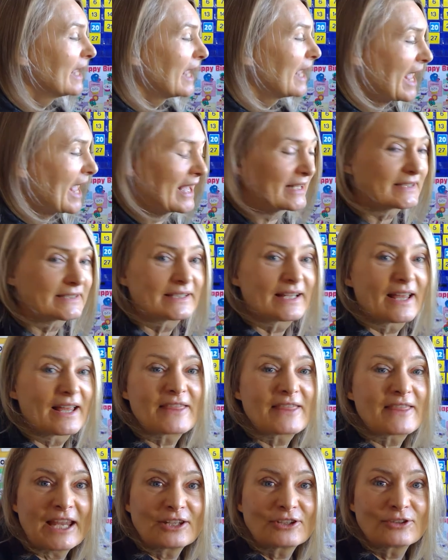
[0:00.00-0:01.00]
And
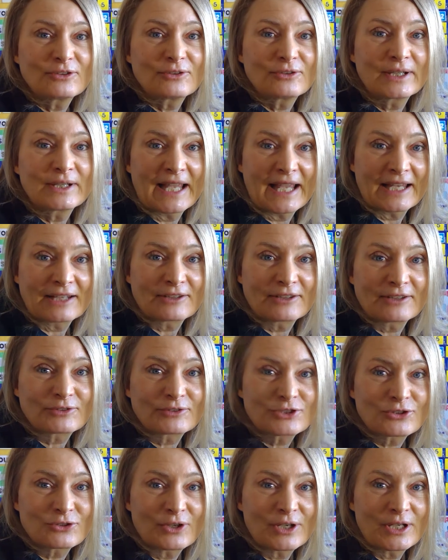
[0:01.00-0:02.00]
thank you again for
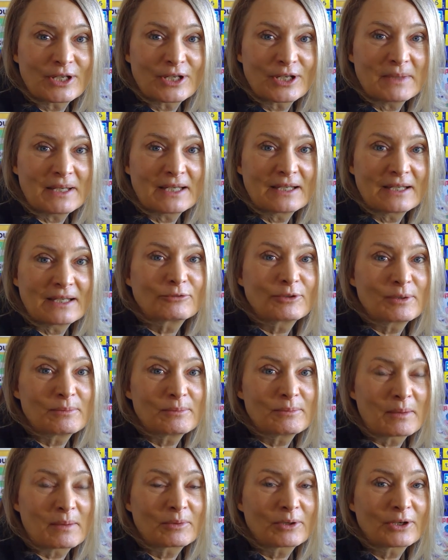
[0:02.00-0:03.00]
joining me.
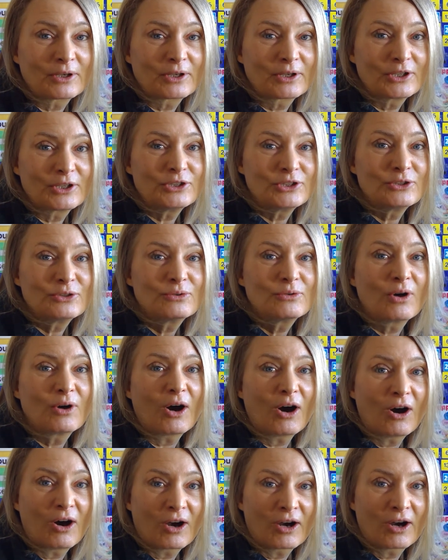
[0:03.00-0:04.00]
Remember, you
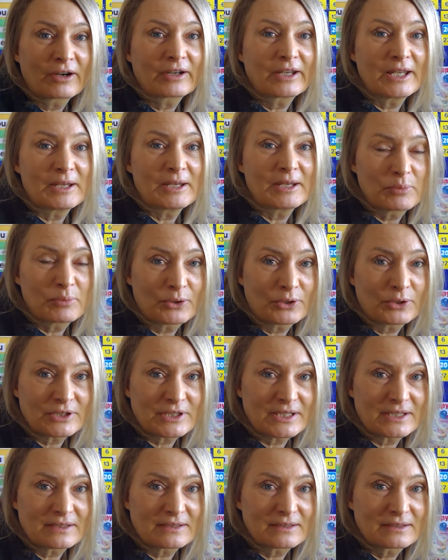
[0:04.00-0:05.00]
are
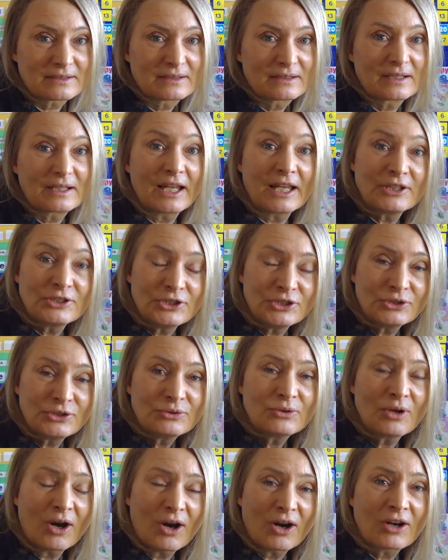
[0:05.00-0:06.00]
important and
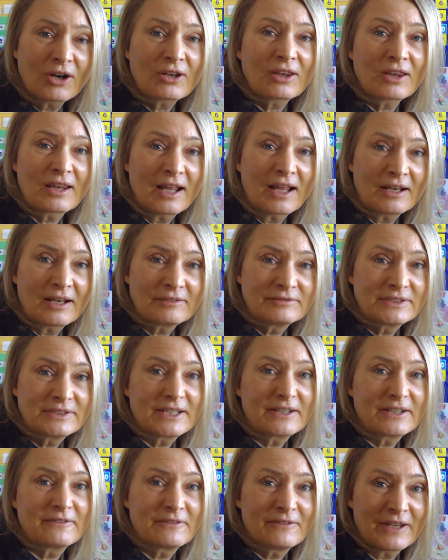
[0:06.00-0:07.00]
you are loved
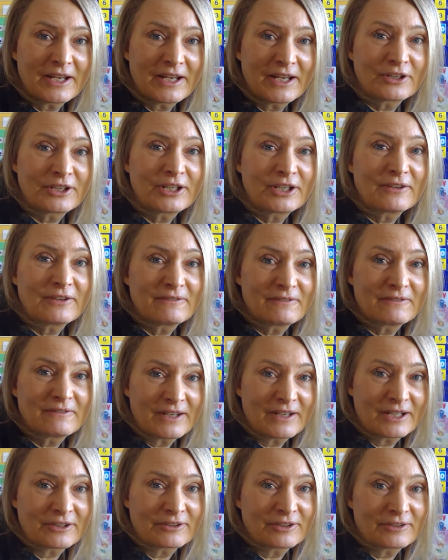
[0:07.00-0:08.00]
very,
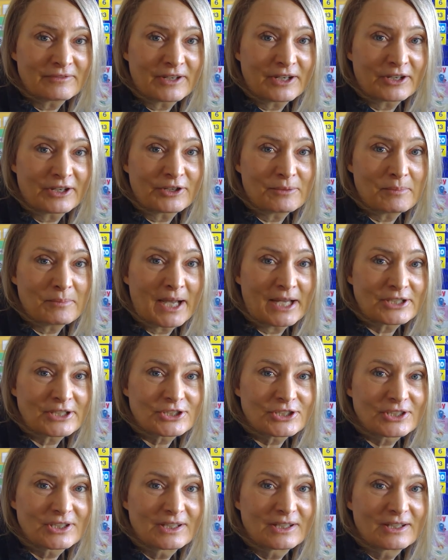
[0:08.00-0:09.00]
very, very
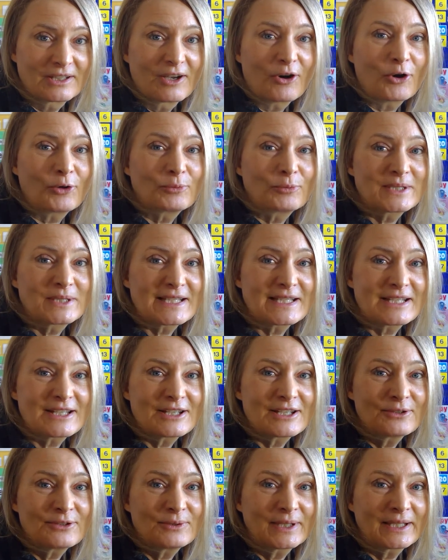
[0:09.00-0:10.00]
much. Hope to
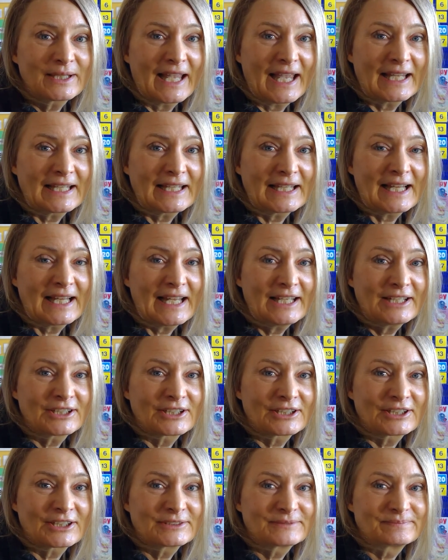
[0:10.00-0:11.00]
see you again
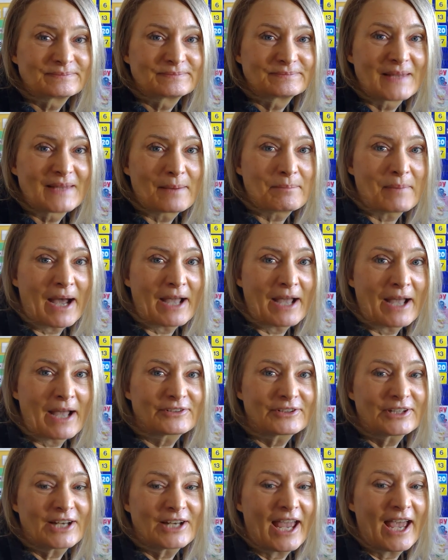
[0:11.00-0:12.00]
later. Bye
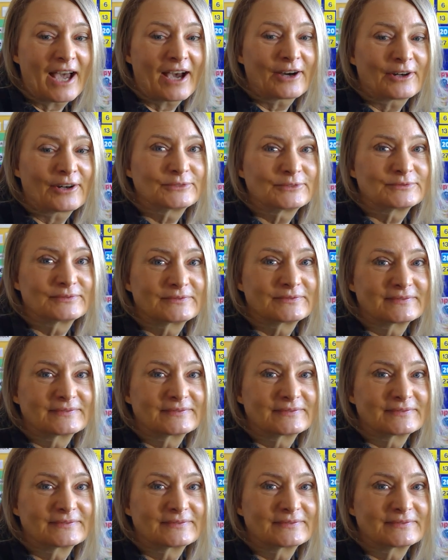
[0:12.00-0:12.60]
for now.